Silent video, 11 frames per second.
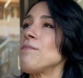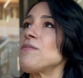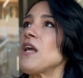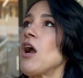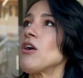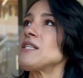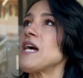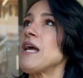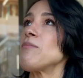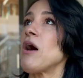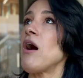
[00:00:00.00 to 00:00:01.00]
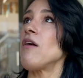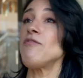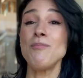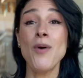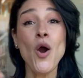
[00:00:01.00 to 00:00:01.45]
The archetype of
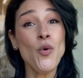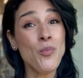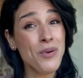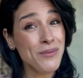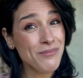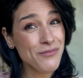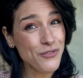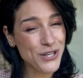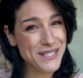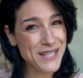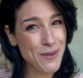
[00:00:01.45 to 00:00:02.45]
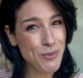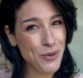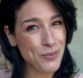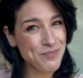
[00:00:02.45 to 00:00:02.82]
Pope, for example.